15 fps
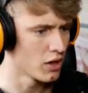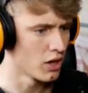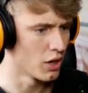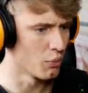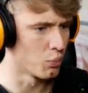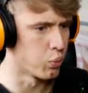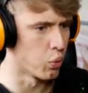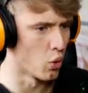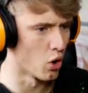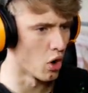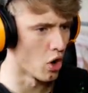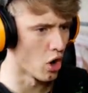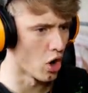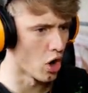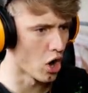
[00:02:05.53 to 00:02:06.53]

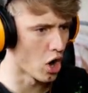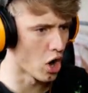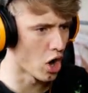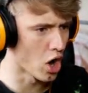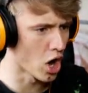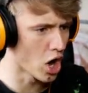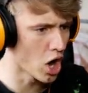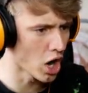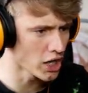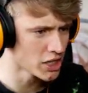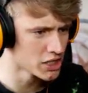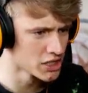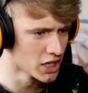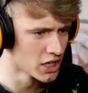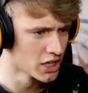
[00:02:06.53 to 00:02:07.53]
What?
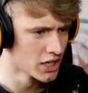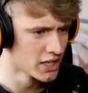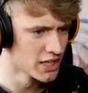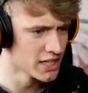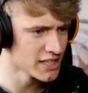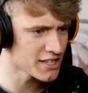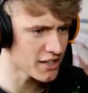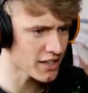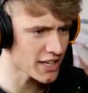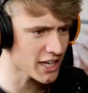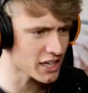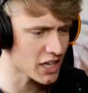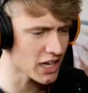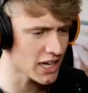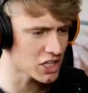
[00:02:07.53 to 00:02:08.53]
Is there like a
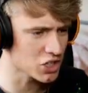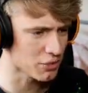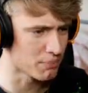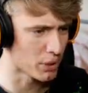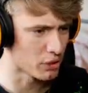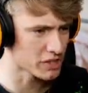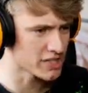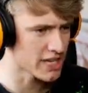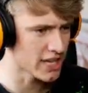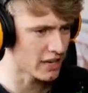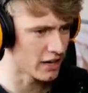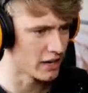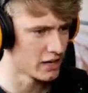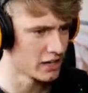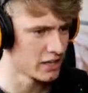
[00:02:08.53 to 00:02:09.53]
collision box
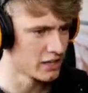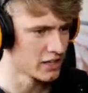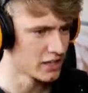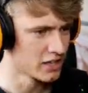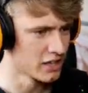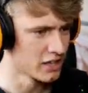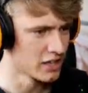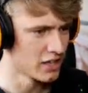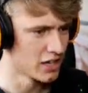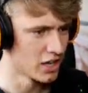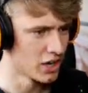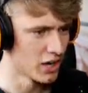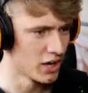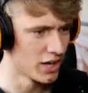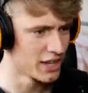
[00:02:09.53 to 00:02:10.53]
here?
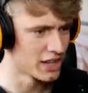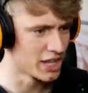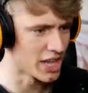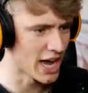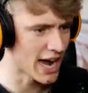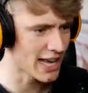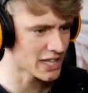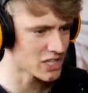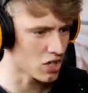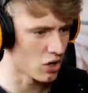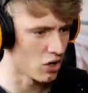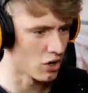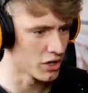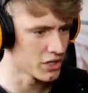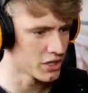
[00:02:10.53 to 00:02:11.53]
That's
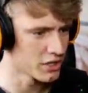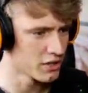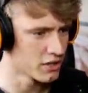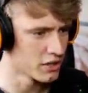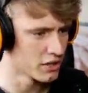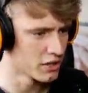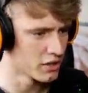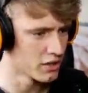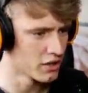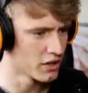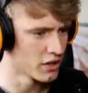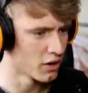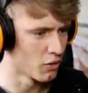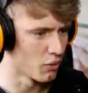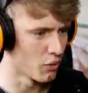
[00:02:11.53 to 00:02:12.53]
odd.
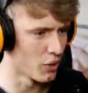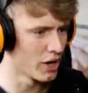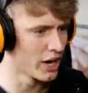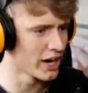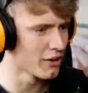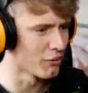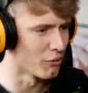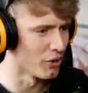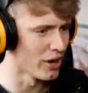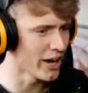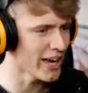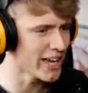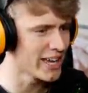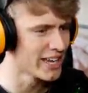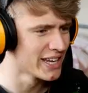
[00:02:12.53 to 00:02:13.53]

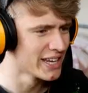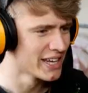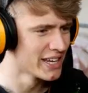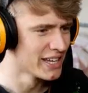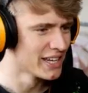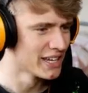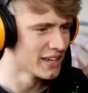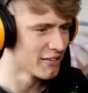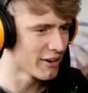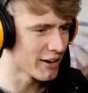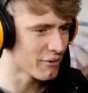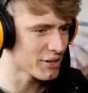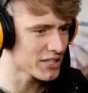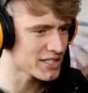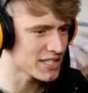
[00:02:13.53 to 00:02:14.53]
What? Wait,
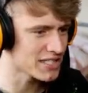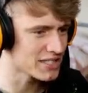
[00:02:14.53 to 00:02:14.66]
what does this